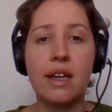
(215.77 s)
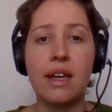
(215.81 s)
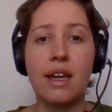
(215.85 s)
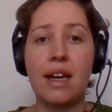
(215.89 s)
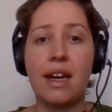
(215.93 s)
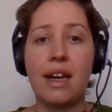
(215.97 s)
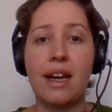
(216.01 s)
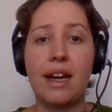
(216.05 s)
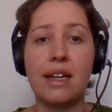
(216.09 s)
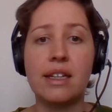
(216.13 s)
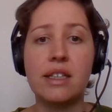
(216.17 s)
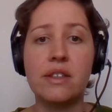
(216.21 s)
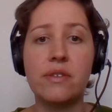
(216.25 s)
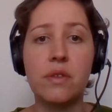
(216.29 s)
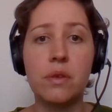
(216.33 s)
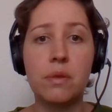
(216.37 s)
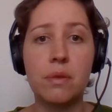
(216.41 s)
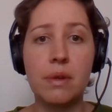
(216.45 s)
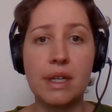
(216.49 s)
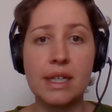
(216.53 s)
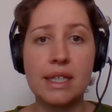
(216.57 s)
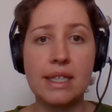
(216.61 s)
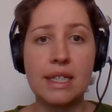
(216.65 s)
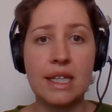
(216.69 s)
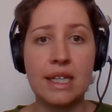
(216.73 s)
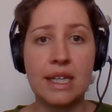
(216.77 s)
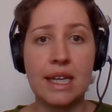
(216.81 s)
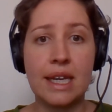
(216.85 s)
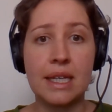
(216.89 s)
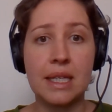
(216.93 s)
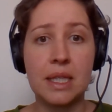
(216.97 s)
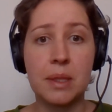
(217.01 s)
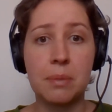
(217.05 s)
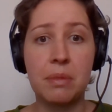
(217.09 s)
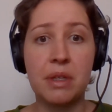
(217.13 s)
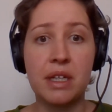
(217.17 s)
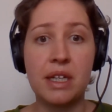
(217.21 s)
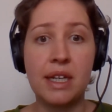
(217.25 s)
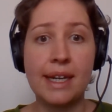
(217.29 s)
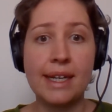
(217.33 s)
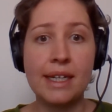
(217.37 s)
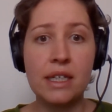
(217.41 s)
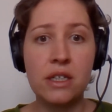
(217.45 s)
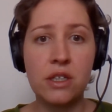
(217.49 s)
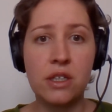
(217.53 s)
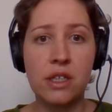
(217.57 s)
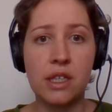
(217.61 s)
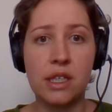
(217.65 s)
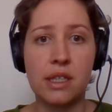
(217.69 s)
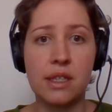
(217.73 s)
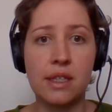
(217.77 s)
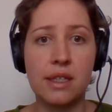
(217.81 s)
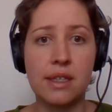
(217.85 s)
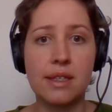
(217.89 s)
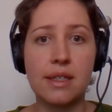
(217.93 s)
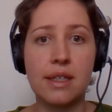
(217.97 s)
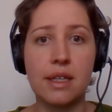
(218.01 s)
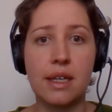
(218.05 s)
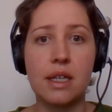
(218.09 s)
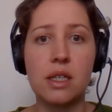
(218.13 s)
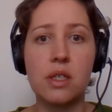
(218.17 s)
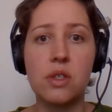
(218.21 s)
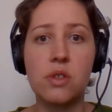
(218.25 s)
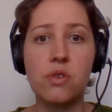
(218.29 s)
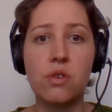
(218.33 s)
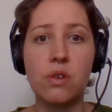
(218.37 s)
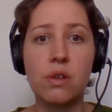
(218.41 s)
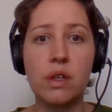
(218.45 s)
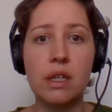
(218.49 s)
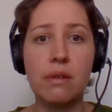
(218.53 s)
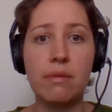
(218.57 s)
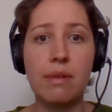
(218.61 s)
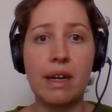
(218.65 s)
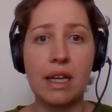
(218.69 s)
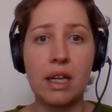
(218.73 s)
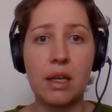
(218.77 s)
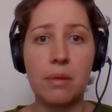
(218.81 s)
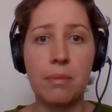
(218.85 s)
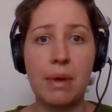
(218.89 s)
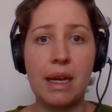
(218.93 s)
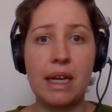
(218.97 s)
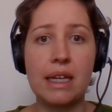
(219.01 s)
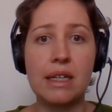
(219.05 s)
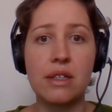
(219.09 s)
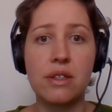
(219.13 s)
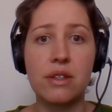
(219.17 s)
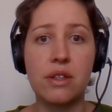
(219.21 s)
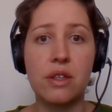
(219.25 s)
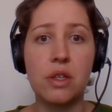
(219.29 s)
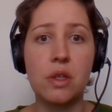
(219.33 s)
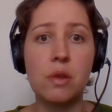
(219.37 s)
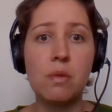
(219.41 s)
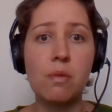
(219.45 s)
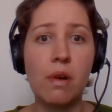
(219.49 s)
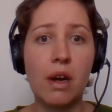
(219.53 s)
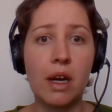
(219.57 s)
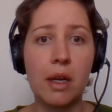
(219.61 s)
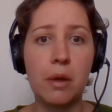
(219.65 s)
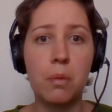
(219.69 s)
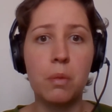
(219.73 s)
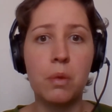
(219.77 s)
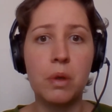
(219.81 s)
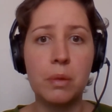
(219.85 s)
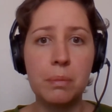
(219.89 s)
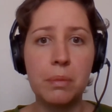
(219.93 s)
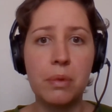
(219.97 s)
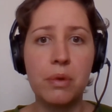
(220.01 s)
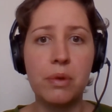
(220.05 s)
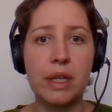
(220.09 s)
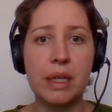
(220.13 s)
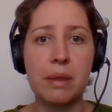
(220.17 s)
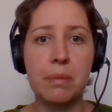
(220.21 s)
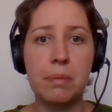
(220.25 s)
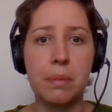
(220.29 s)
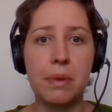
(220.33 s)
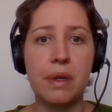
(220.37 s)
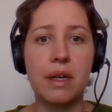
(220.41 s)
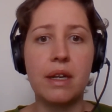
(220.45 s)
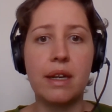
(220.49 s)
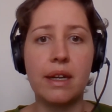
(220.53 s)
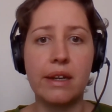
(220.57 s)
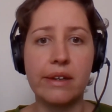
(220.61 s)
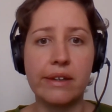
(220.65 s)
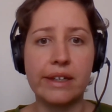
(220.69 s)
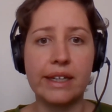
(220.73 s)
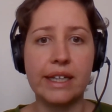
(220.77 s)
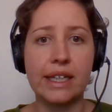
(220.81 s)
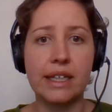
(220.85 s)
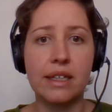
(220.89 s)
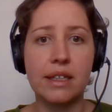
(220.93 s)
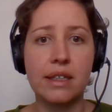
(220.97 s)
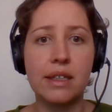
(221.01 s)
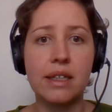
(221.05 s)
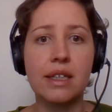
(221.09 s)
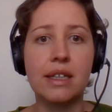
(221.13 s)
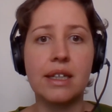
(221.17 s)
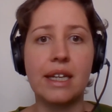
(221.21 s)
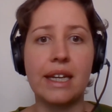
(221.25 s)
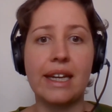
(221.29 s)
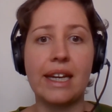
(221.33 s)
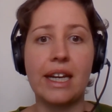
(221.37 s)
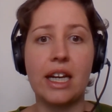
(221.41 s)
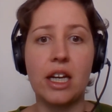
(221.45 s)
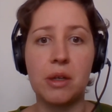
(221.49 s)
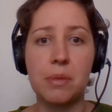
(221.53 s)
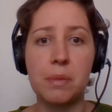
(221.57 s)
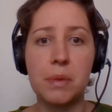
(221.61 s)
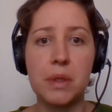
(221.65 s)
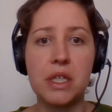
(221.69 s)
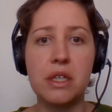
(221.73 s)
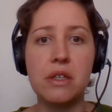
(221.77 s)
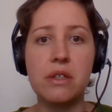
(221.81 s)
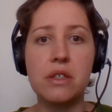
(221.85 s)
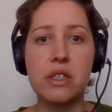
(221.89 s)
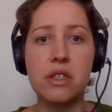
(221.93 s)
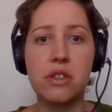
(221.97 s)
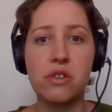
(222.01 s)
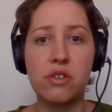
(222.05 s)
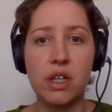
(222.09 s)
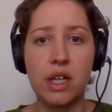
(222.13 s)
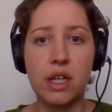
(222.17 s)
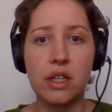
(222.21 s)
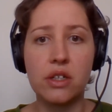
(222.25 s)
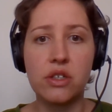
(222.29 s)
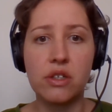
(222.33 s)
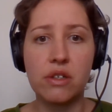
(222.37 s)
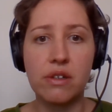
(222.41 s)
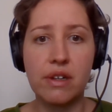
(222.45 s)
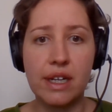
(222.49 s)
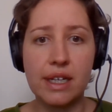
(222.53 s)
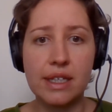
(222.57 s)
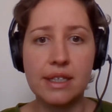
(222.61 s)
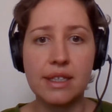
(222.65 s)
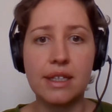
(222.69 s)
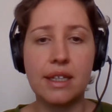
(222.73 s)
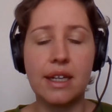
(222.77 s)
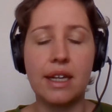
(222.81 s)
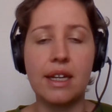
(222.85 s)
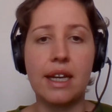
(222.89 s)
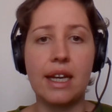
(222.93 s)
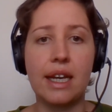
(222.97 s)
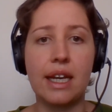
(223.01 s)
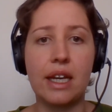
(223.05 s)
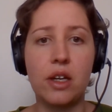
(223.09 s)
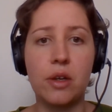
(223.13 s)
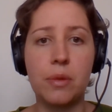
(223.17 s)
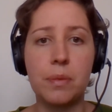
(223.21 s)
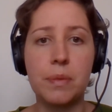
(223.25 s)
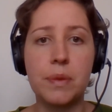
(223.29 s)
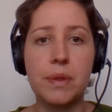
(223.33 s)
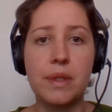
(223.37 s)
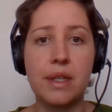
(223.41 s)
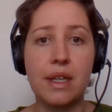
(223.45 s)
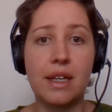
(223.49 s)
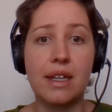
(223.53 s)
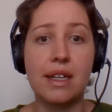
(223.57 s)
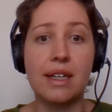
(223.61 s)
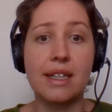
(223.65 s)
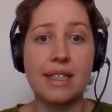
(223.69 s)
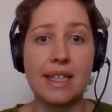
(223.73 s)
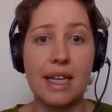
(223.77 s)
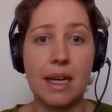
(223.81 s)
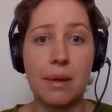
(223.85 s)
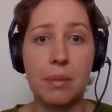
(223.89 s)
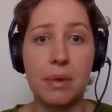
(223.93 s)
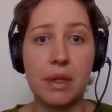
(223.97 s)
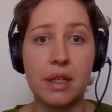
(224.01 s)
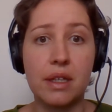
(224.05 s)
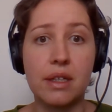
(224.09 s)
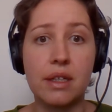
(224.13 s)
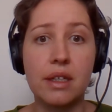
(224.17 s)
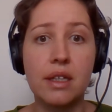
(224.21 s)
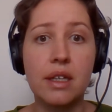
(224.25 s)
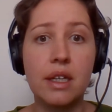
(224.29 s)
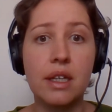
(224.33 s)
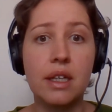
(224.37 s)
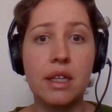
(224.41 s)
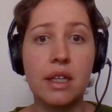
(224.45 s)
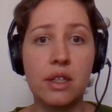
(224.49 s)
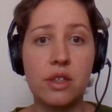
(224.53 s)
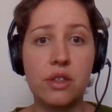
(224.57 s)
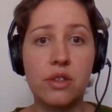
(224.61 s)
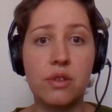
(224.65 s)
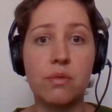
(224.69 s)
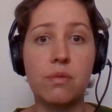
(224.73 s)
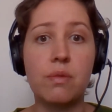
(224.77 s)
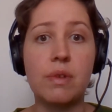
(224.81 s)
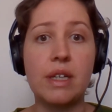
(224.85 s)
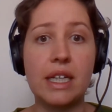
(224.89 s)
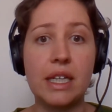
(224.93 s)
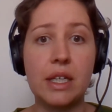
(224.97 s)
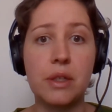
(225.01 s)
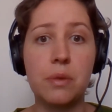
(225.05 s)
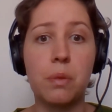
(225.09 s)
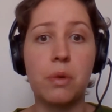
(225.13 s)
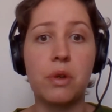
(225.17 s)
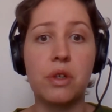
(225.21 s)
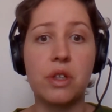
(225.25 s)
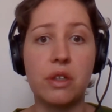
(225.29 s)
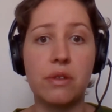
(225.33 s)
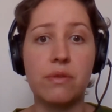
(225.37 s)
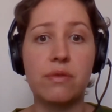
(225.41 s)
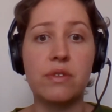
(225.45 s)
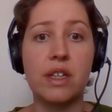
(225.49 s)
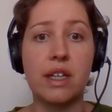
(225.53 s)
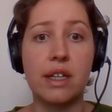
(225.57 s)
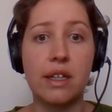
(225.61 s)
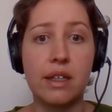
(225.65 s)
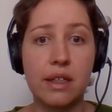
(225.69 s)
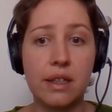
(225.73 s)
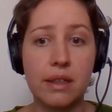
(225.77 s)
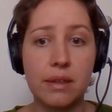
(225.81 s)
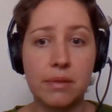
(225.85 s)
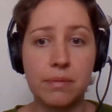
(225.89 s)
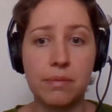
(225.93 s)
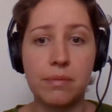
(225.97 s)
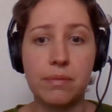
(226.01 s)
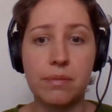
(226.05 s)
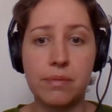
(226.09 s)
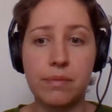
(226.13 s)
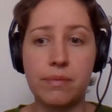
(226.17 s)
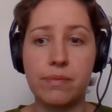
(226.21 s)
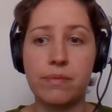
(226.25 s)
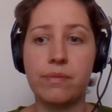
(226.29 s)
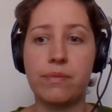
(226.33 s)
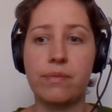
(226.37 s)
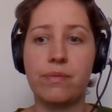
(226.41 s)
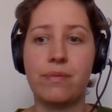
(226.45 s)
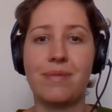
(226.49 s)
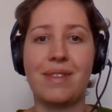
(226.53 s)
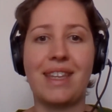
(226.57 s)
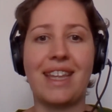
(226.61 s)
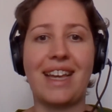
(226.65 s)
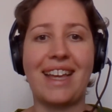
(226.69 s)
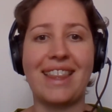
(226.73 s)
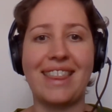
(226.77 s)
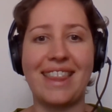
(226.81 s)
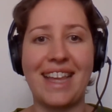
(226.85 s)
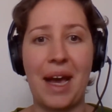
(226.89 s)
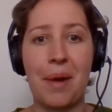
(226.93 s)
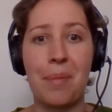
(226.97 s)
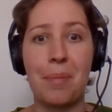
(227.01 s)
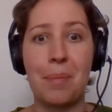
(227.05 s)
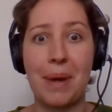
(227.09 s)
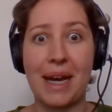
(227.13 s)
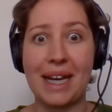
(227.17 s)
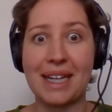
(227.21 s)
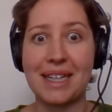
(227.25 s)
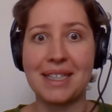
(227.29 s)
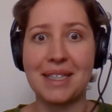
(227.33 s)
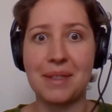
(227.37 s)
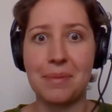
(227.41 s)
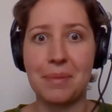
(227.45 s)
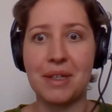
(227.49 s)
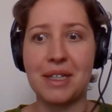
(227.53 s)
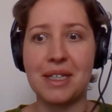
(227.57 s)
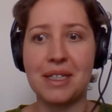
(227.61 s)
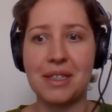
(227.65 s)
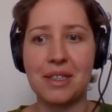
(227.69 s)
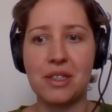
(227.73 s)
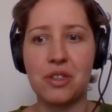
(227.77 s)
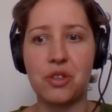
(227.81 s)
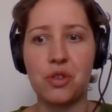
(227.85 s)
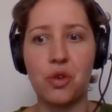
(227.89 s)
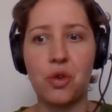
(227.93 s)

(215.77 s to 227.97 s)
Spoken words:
And if you're writing explanations, I strongly recommend that you write 1 point per line. It helps you to structure it and it helps an examiner to read what you've done. And that maximises your